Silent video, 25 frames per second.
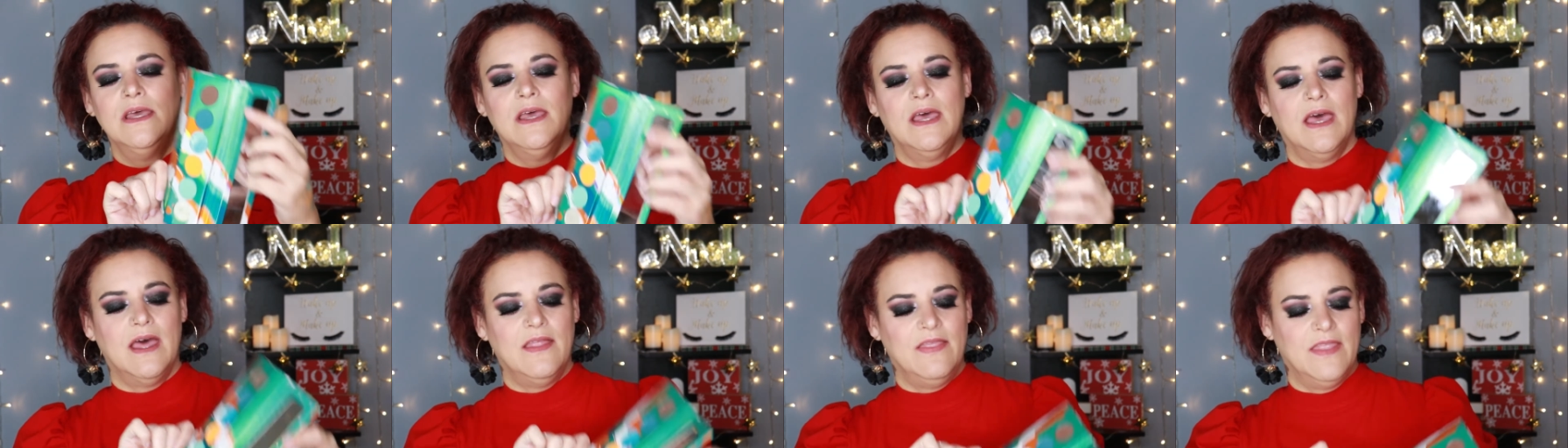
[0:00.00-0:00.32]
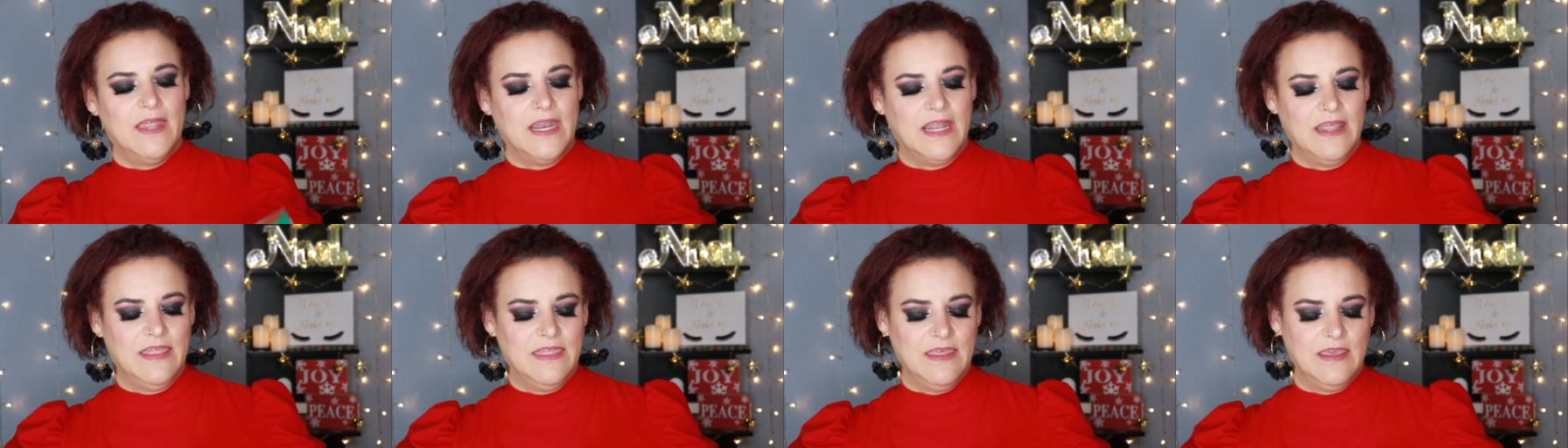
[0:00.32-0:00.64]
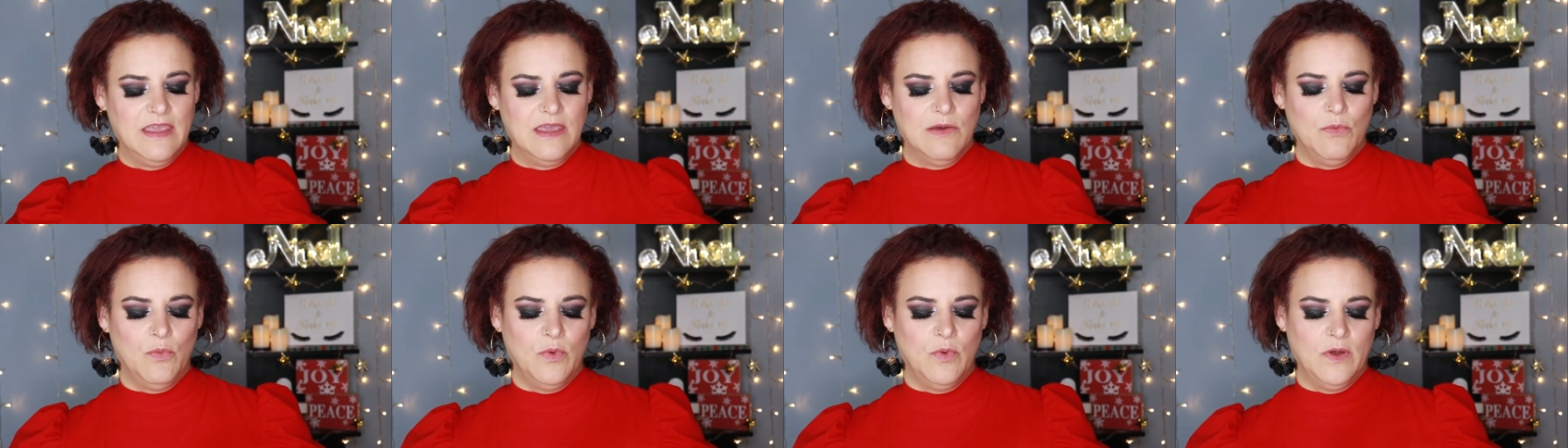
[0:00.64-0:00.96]
and then I
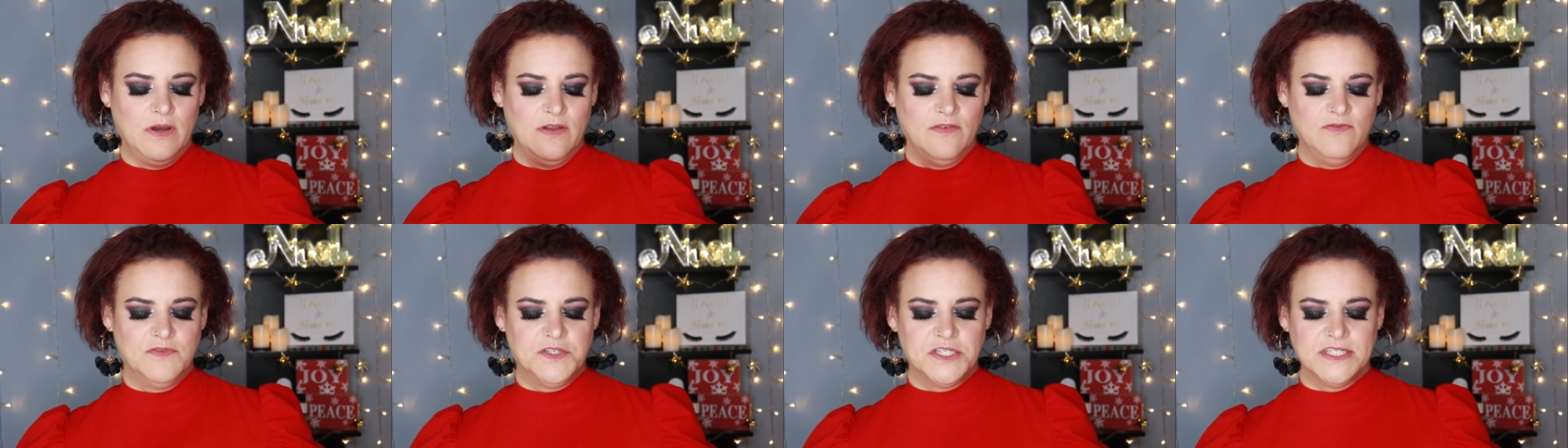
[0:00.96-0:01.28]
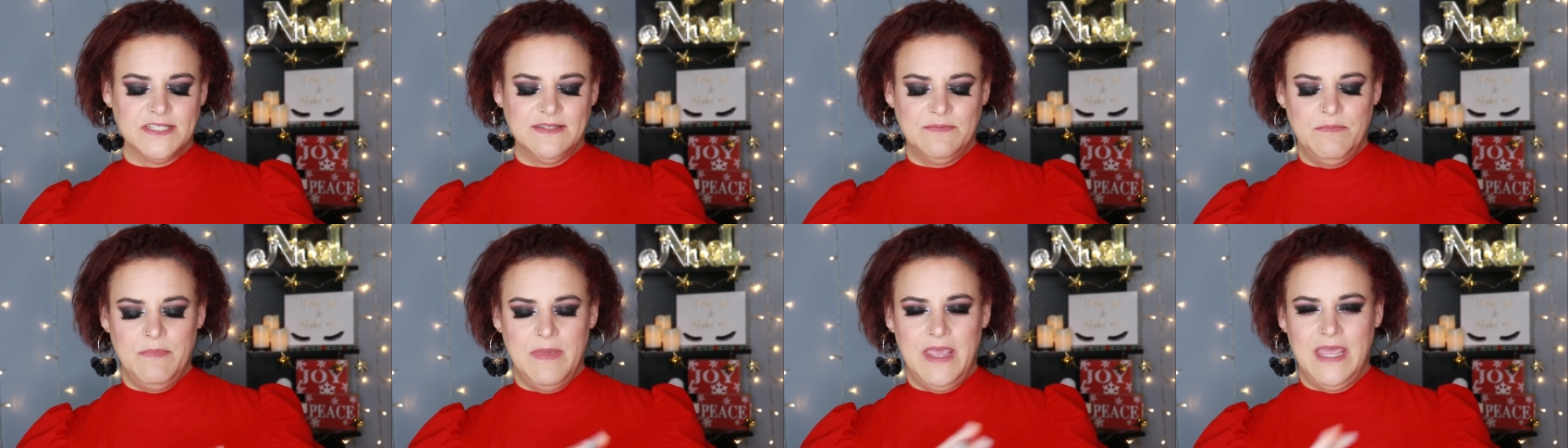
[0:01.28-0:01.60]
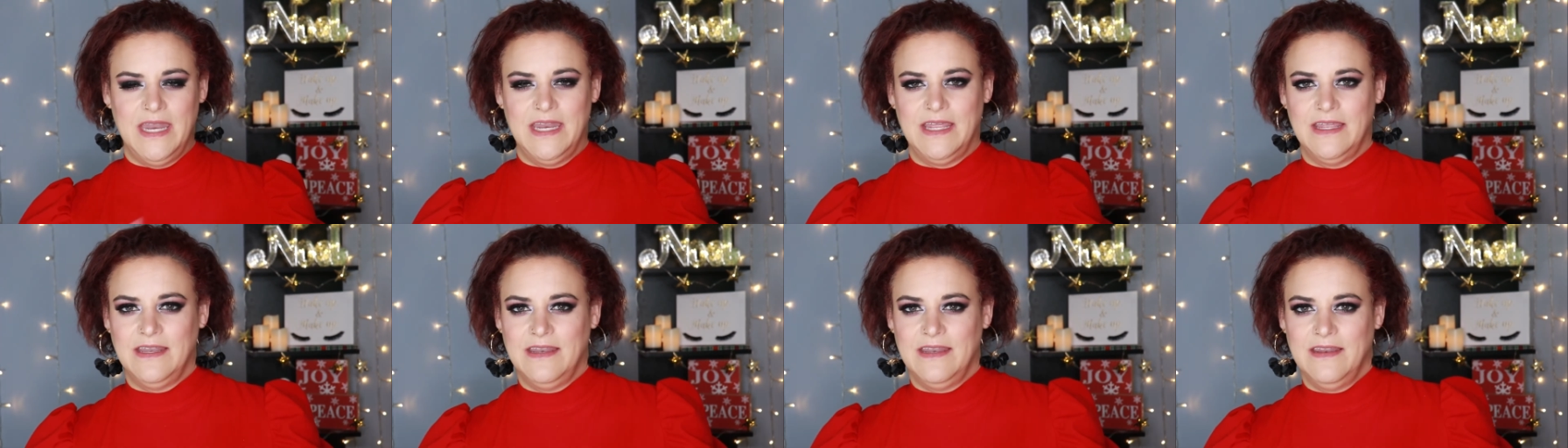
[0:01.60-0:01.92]
think it would have just
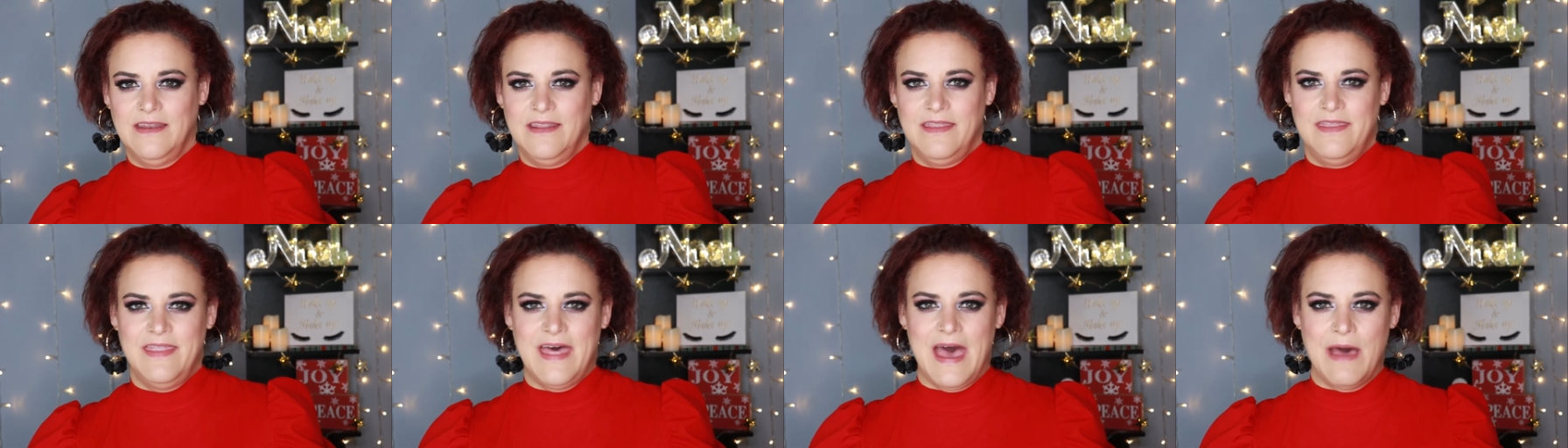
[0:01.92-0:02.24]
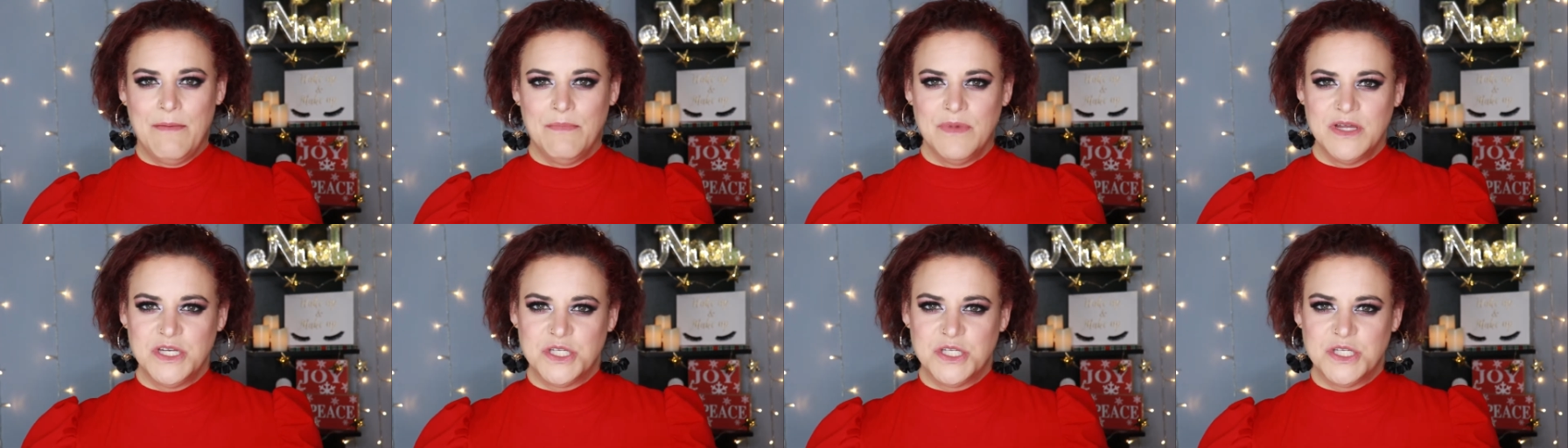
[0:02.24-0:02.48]
made it that